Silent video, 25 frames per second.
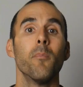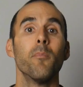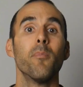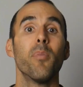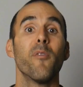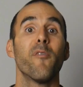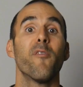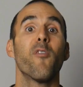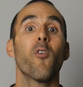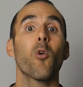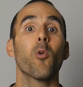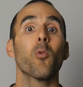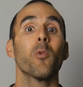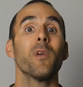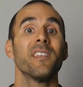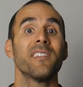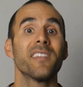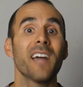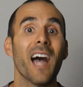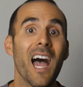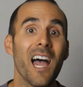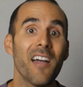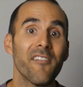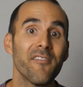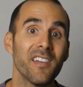Before we
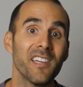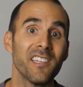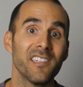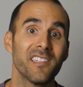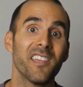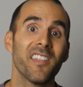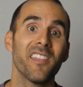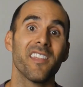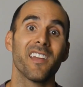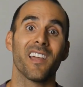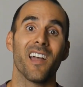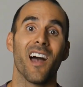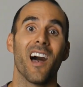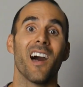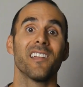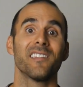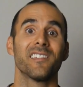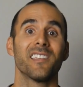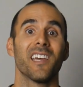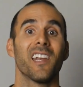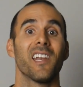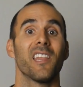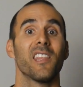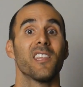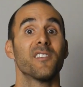dive into the
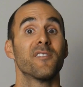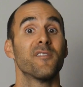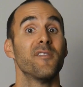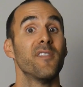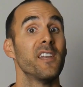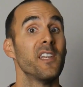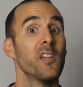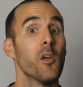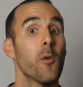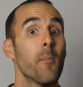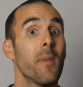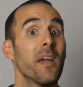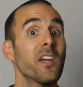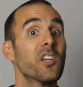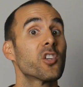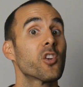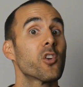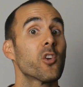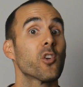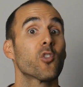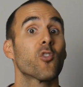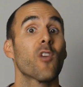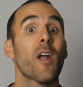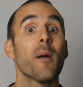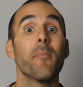content of this video, make sure
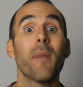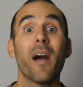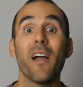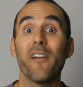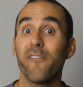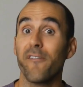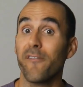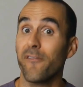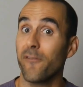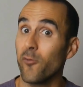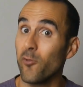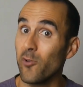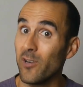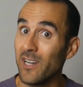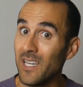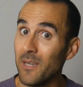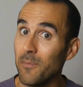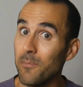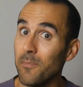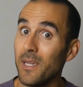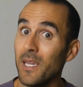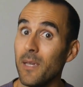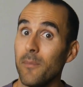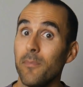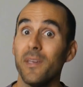to grab my free
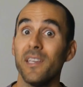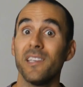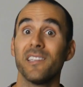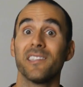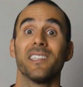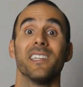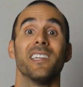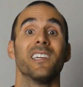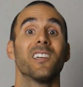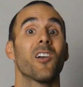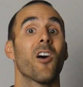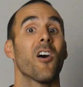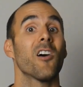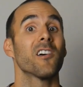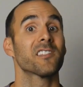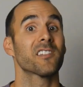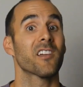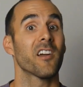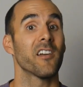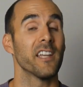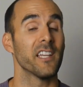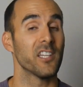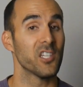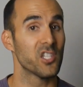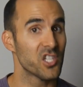P P C
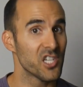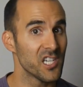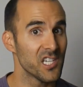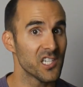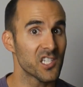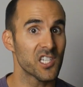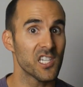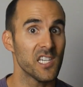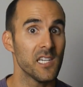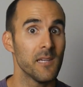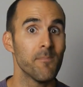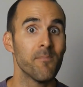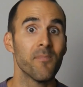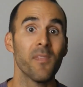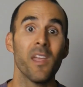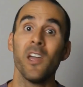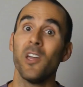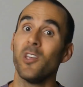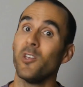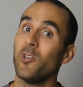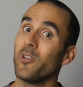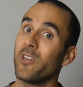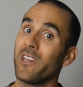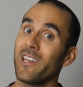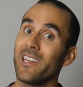cost-cutting cheat sheet.
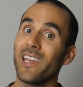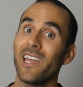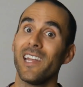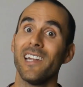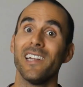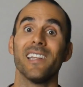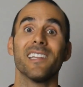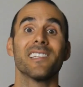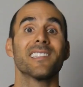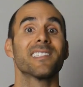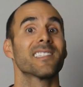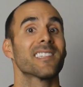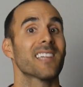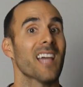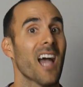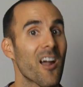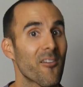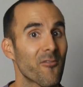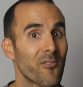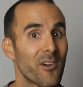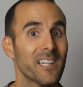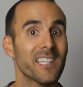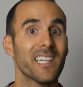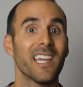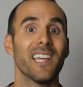You can get it at scott
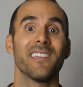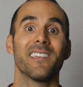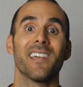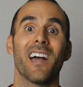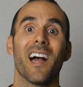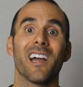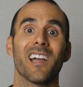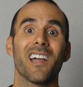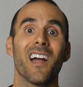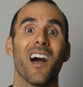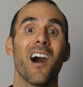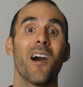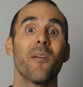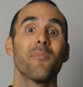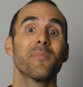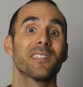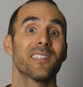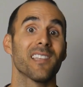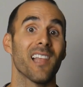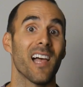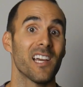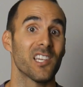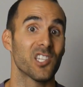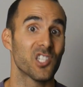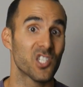redgate dot com
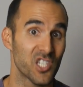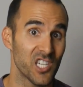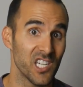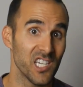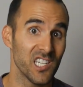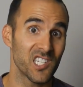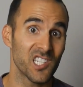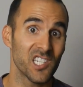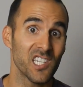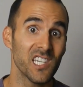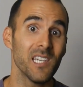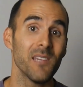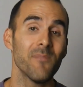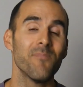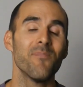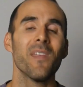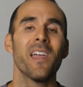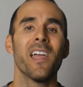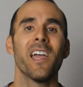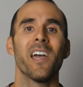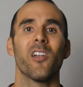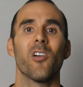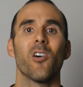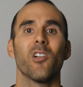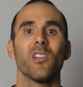slash cheat sheet,
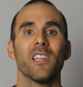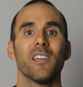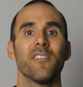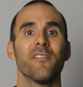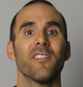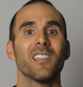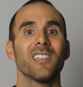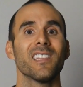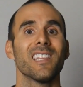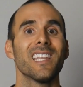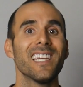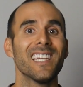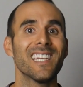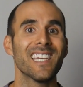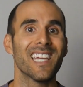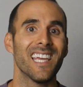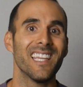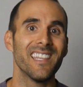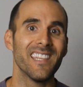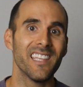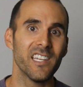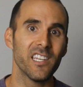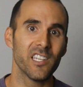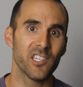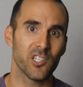and I'll leave a link
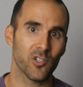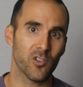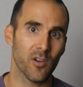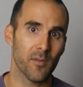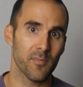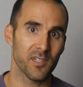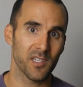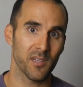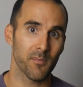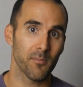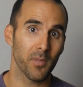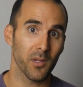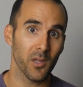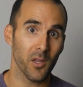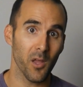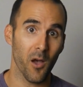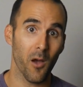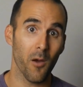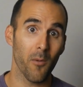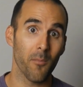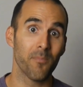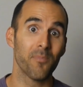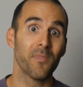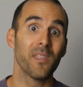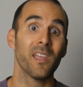in the description
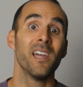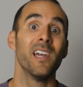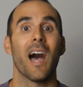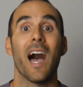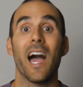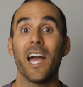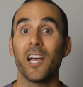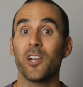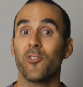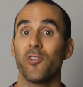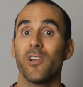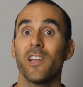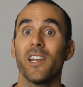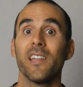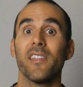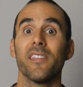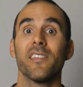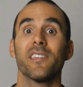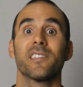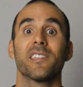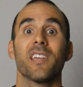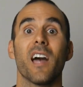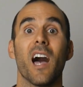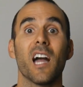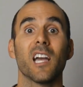below. I created
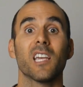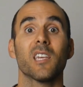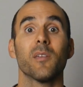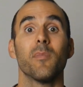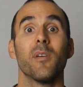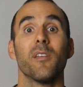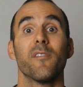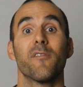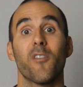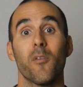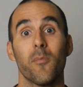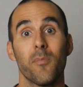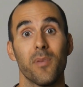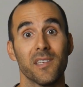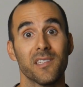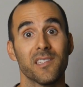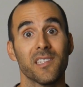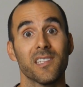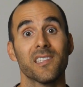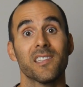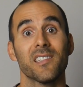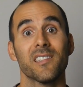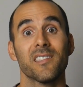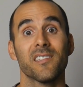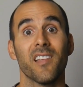this document for
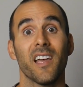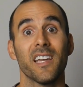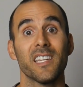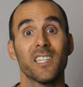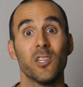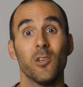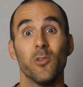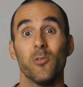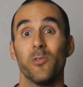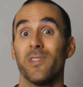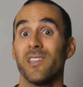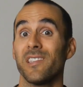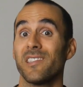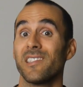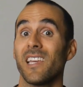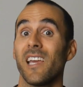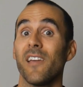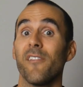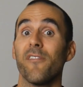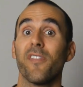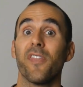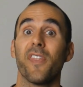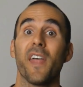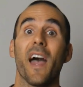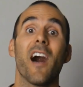businesses like you to
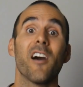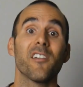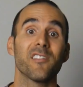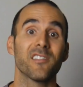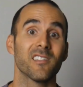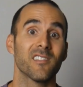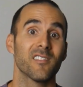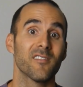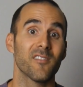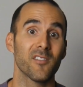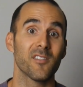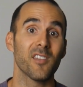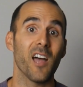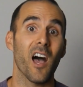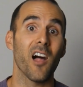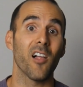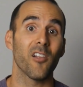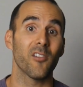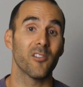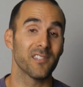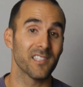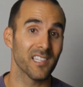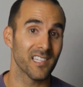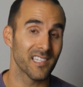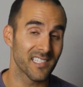save thousands of
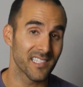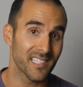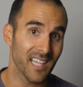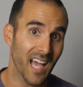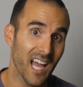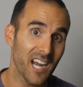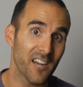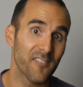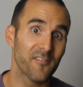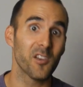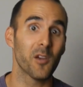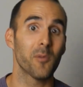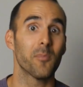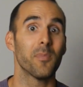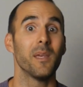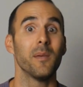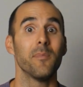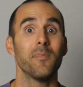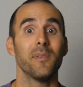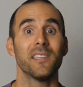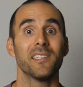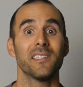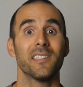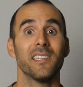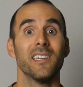dollars inside of your P
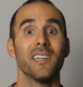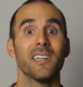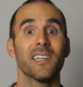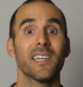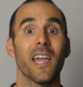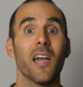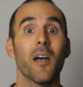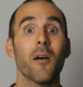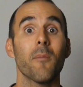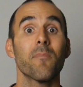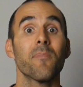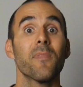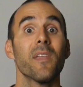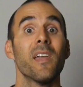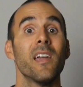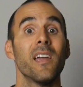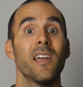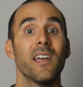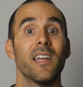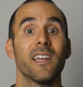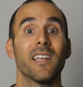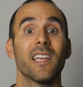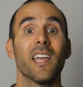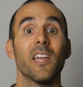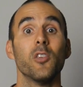P C account.
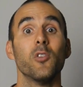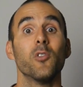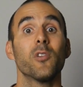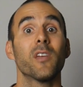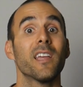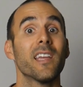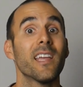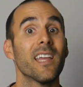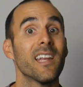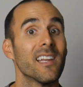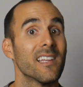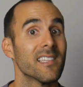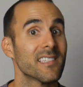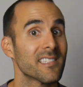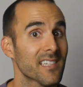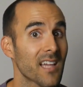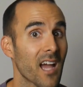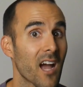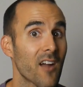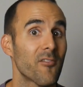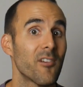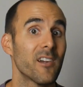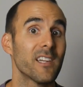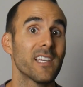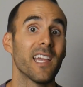And again, you can get it at
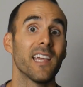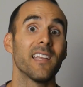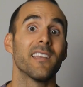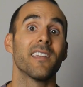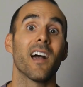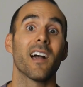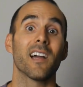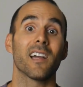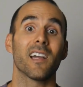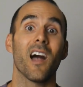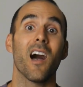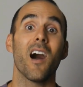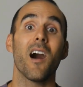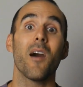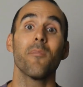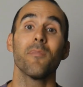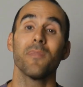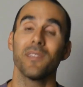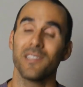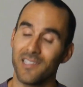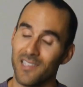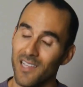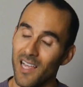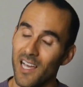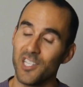scott redgate dot com
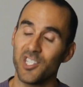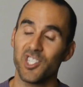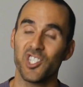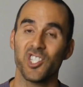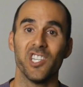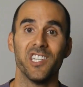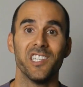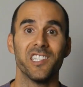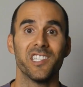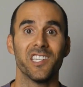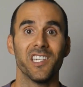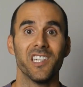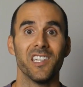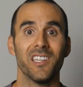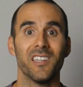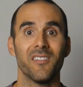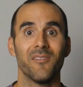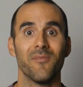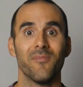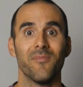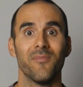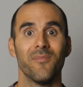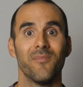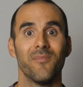slash cheat sheet.